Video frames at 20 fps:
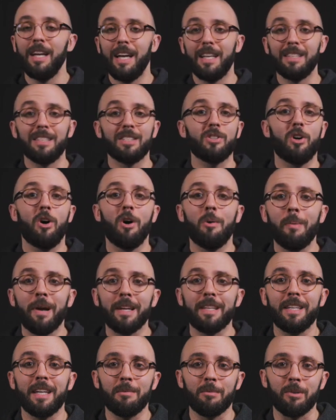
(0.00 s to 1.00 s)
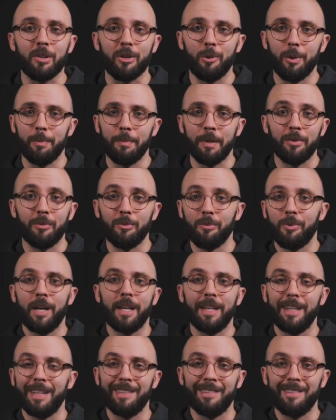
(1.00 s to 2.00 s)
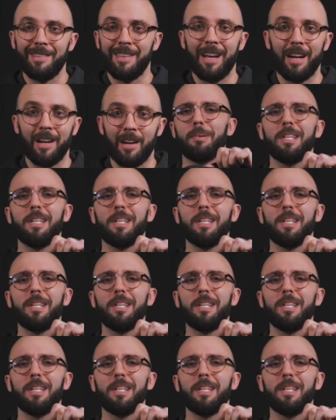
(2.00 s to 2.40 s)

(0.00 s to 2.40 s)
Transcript: And that's all my camera equipment right in there.